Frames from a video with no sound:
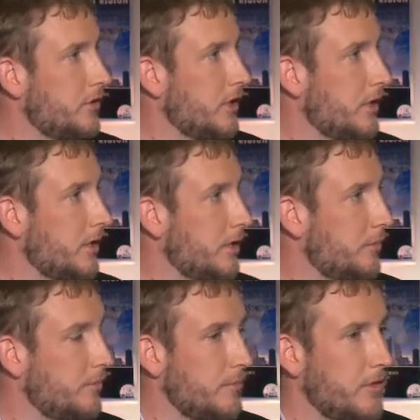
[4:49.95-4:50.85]

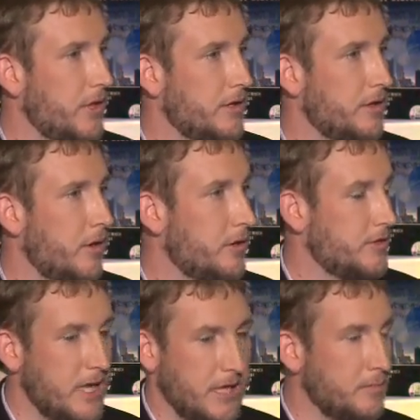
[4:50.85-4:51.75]
that are
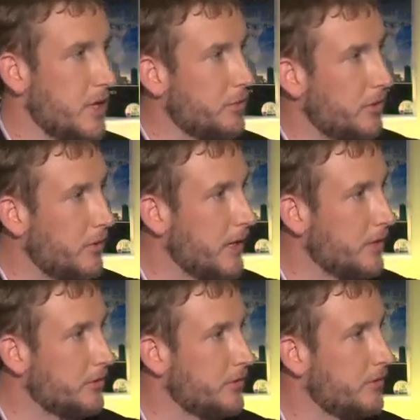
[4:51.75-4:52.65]
taking people
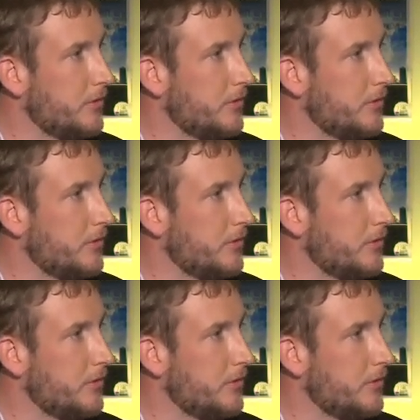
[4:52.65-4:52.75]
around